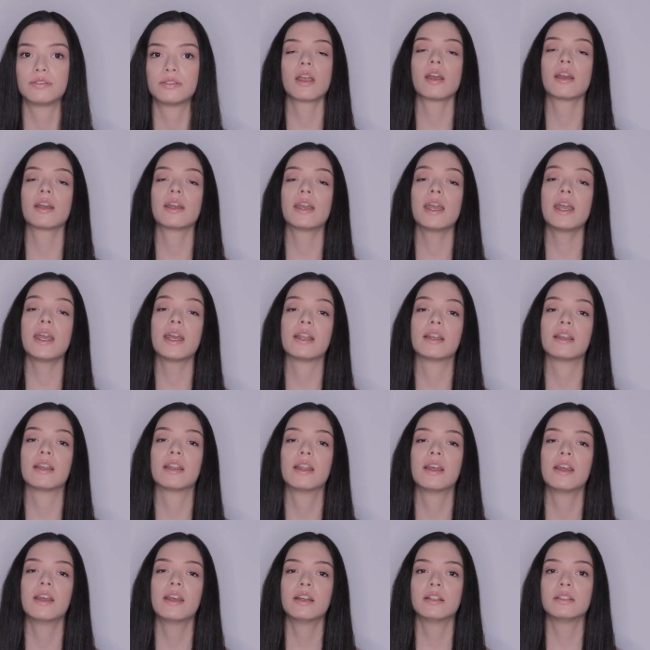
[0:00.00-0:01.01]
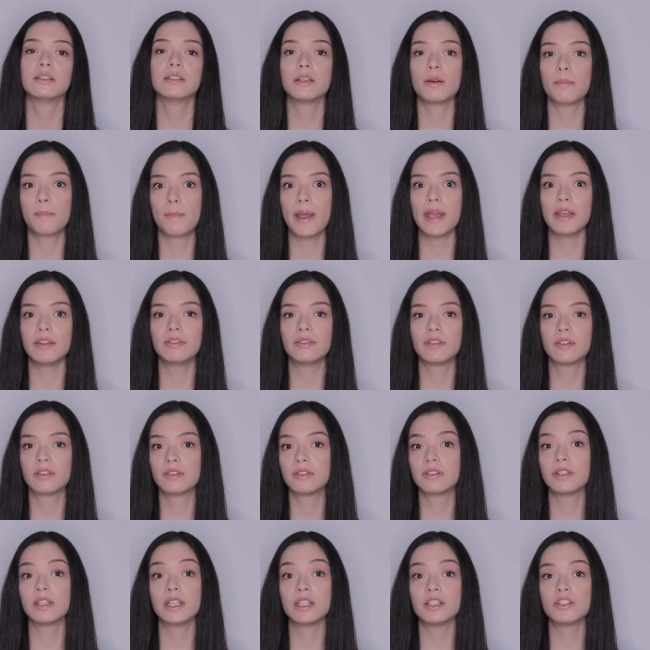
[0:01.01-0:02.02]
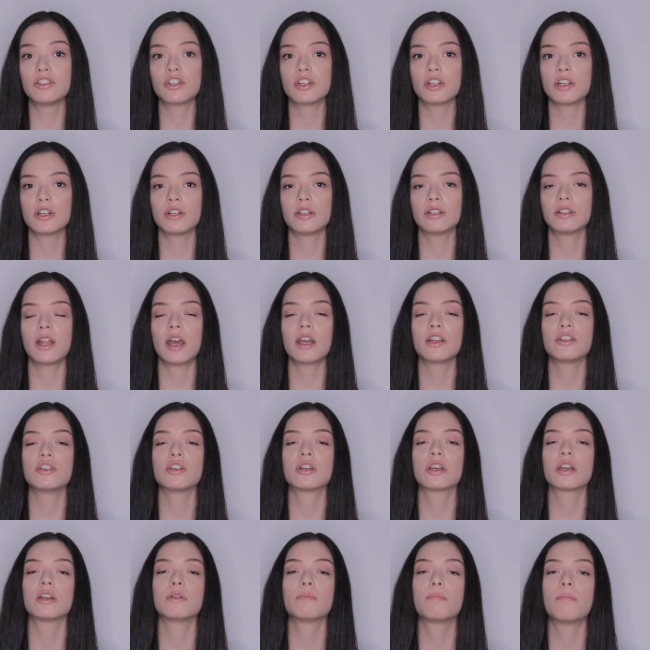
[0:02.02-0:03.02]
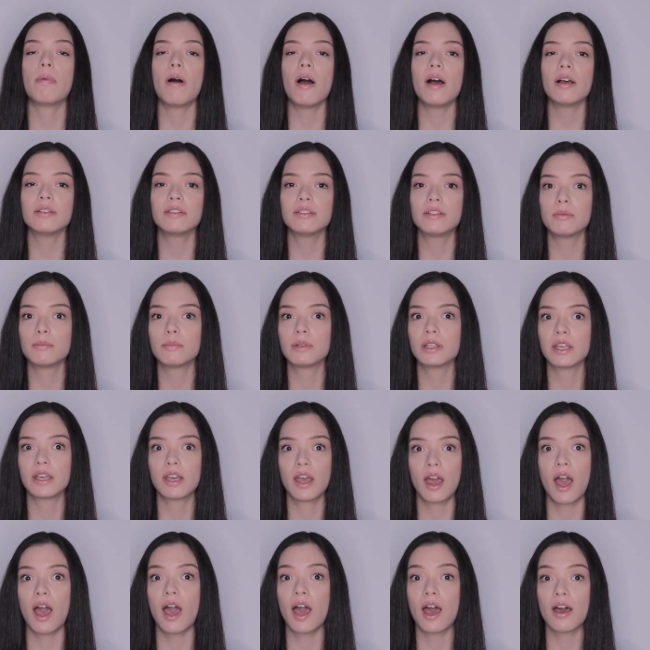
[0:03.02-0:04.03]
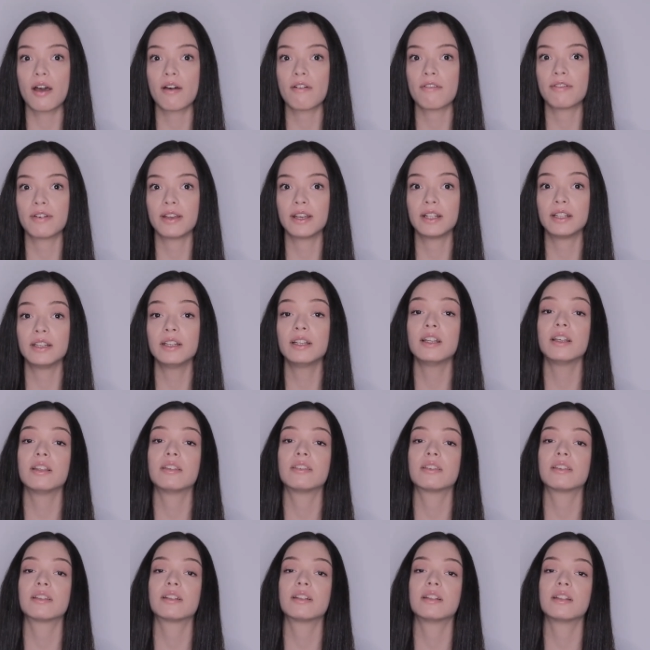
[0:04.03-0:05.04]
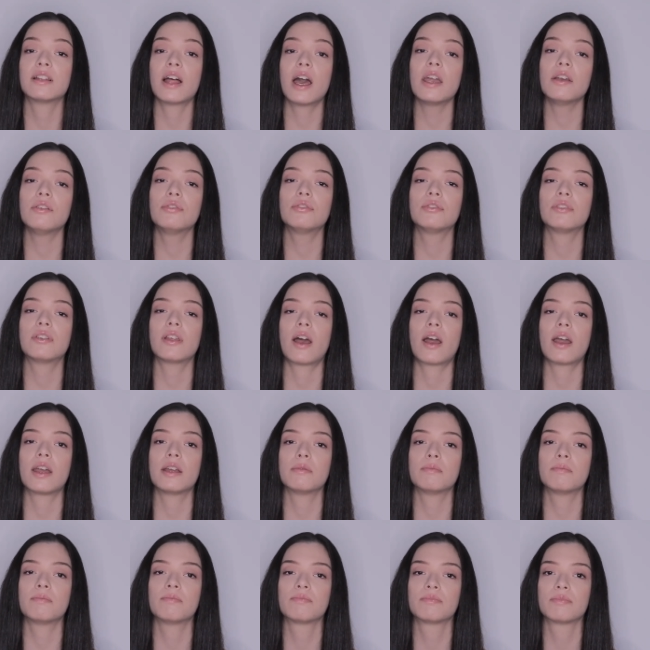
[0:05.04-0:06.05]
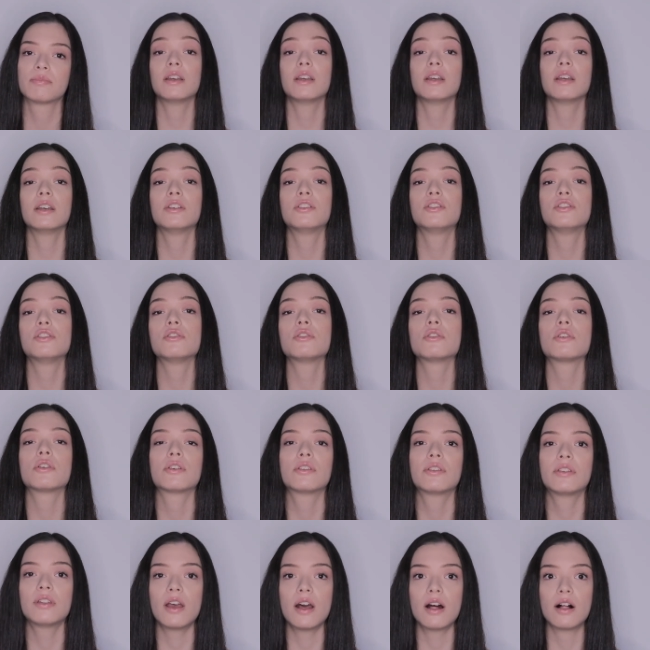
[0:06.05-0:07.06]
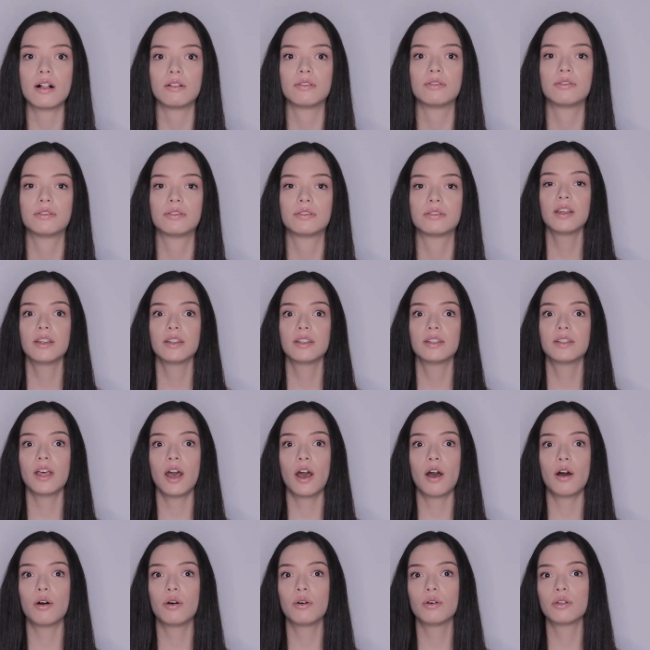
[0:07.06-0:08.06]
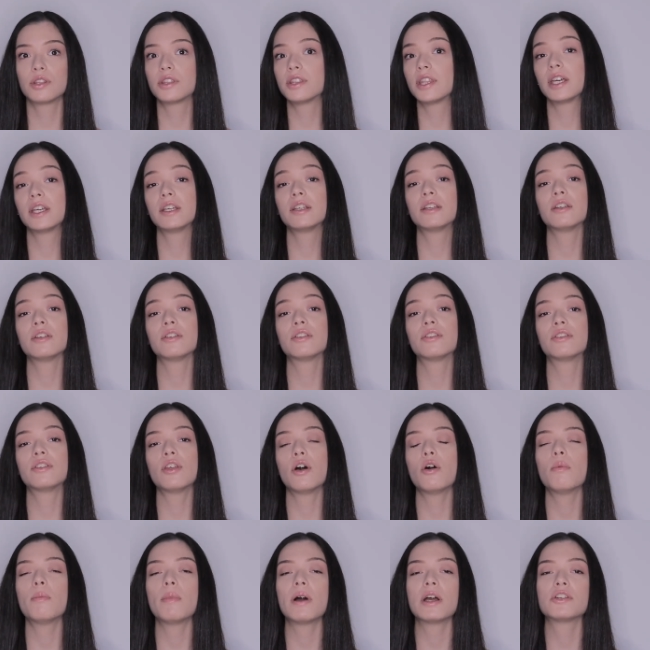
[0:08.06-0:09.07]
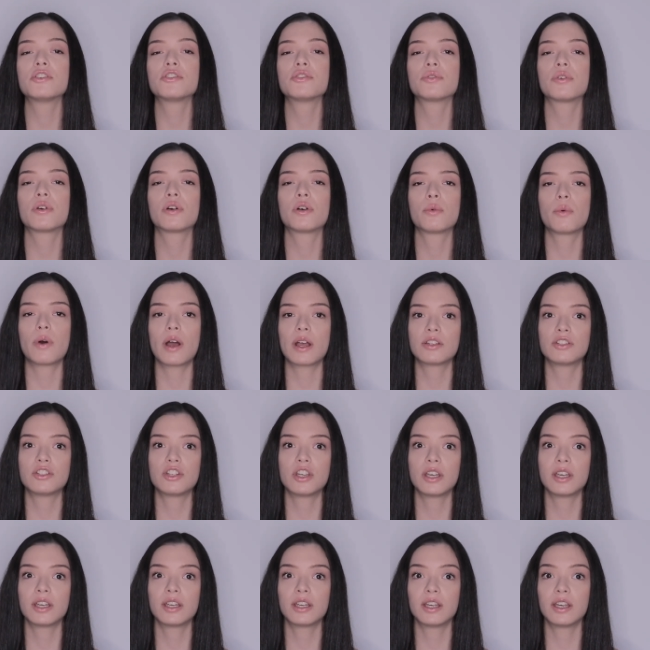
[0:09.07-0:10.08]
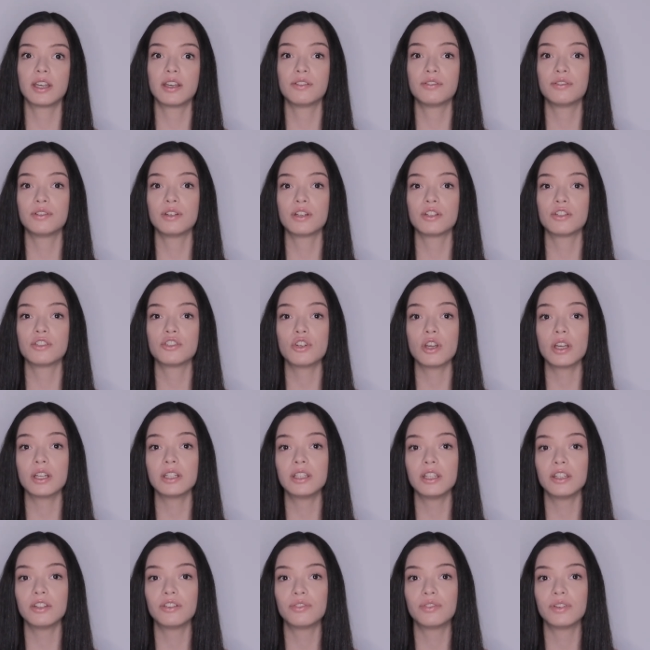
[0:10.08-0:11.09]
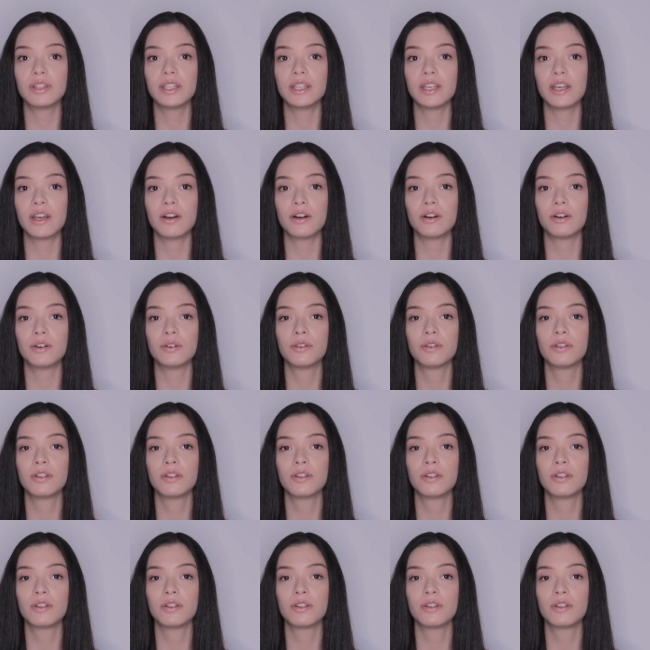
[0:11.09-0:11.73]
Again, the best teacher that you can possibly have in this lifetime is yourself. So thank you so much for watching. If you enjoyed this video,